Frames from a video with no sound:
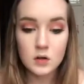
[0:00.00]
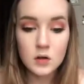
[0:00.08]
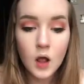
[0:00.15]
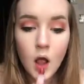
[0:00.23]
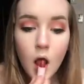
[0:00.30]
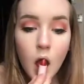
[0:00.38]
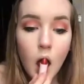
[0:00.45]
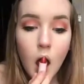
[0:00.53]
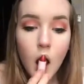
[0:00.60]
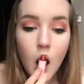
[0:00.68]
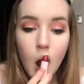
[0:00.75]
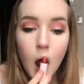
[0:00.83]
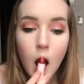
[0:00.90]
putting it on
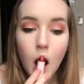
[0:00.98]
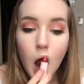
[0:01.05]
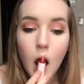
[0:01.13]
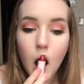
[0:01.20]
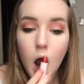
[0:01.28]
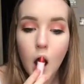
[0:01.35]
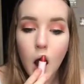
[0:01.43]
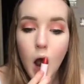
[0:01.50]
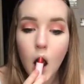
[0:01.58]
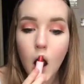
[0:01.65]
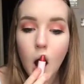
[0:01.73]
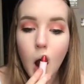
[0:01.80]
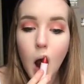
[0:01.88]
the inside of my
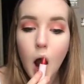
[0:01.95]
lips